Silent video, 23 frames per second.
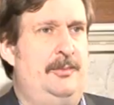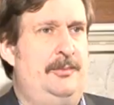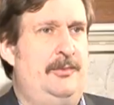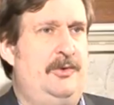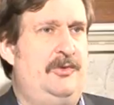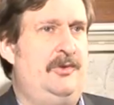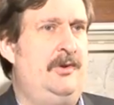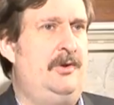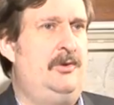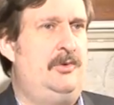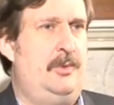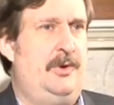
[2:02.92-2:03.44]
them,
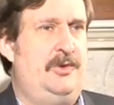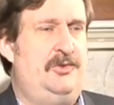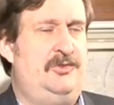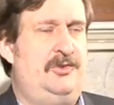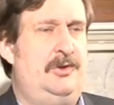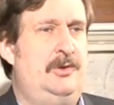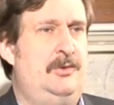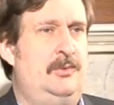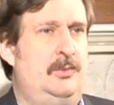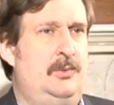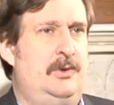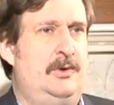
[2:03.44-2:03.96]
there's no
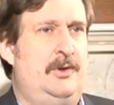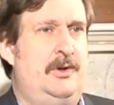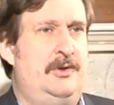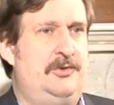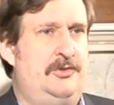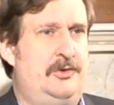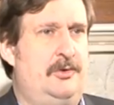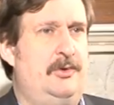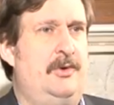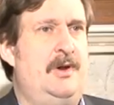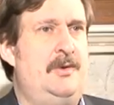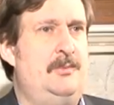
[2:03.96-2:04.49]
question.
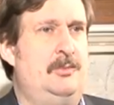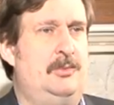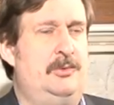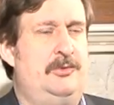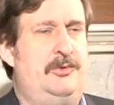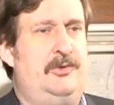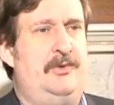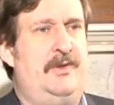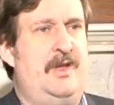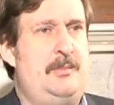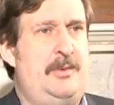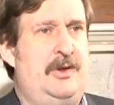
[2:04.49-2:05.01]
Organised crime will
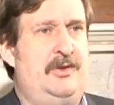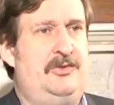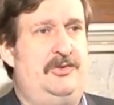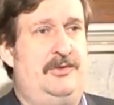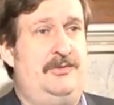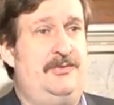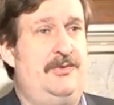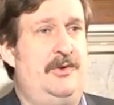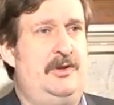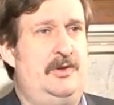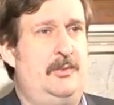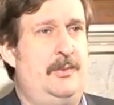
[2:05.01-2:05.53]
do their best to
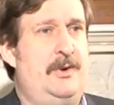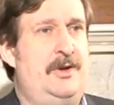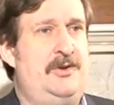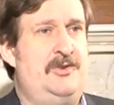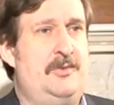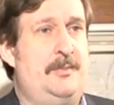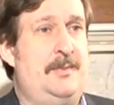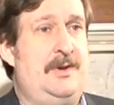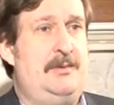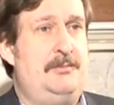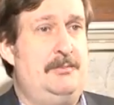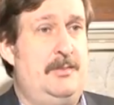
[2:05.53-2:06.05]
find a way
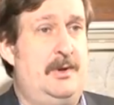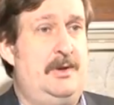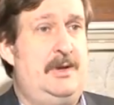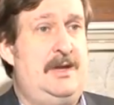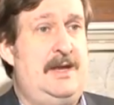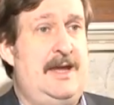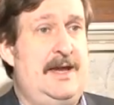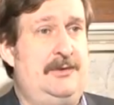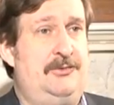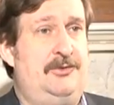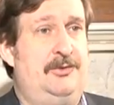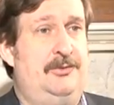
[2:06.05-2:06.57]
to make
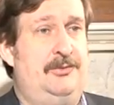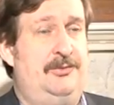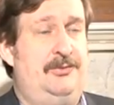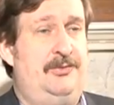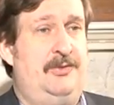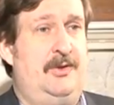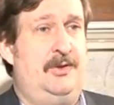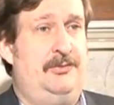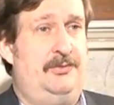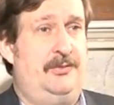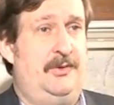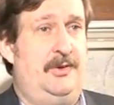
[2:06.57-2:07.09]
money out of
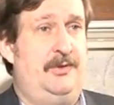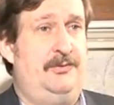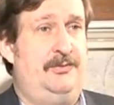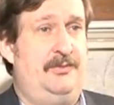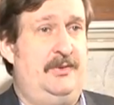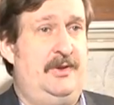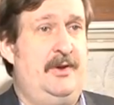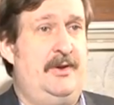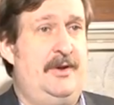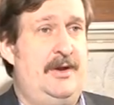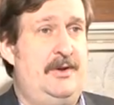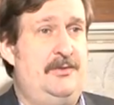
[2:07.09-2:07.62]

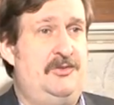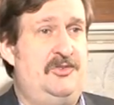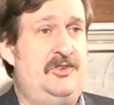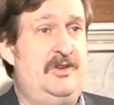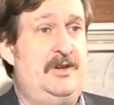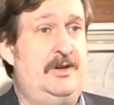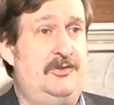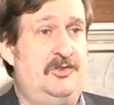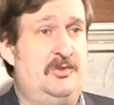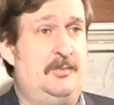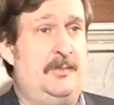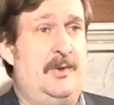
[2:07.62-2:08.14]
the
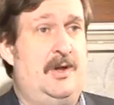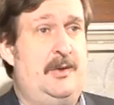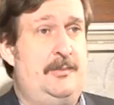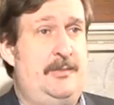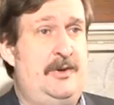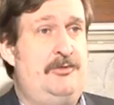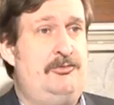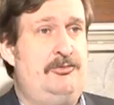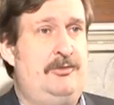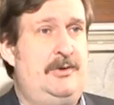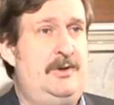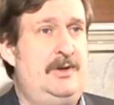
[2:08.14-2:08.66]
IoT and smart
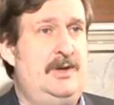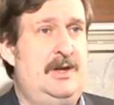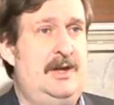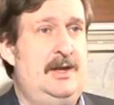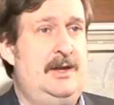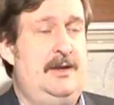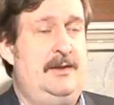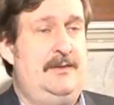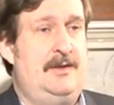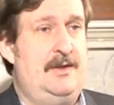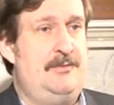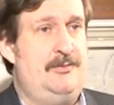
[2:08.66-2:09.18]
metering.
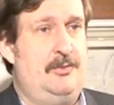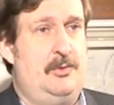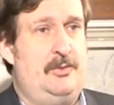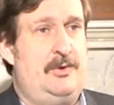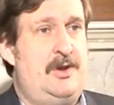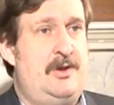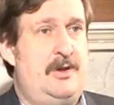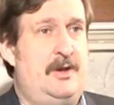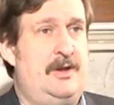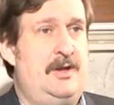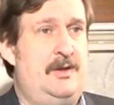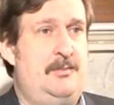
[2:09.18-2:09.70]
They've
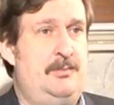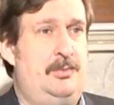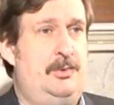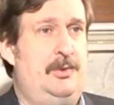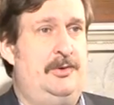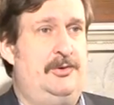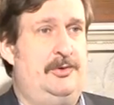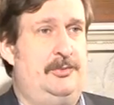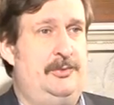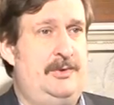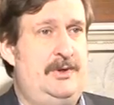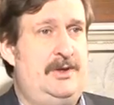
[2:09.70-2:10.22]
already done it in
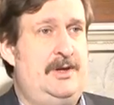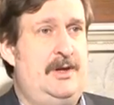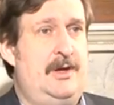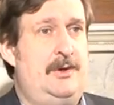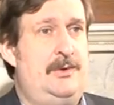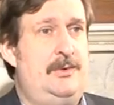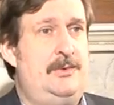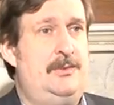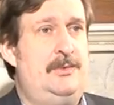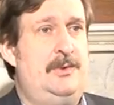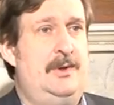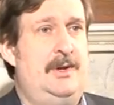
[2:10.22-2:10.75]
Puerto
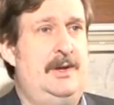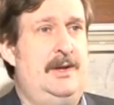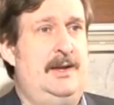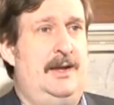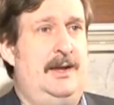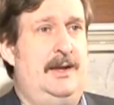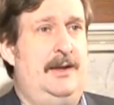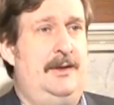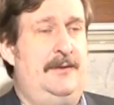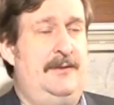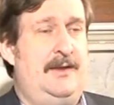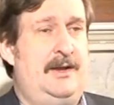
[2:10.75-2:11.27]
Rico.
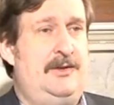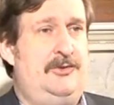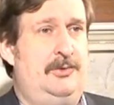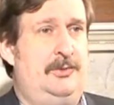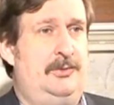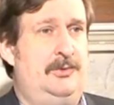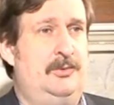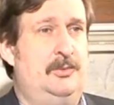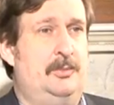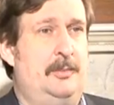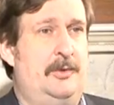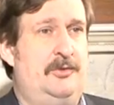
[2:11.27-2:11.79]
They
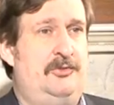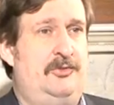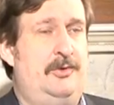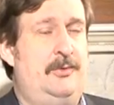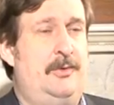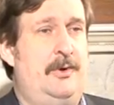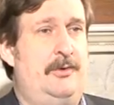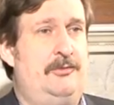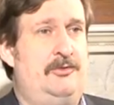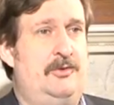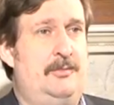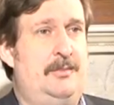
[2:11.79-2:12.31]
took almost
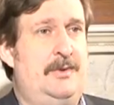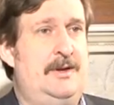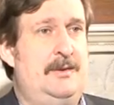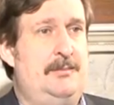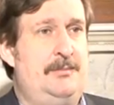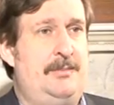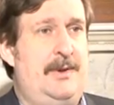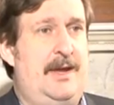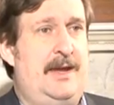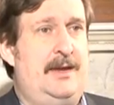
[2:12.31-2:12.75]
£200 million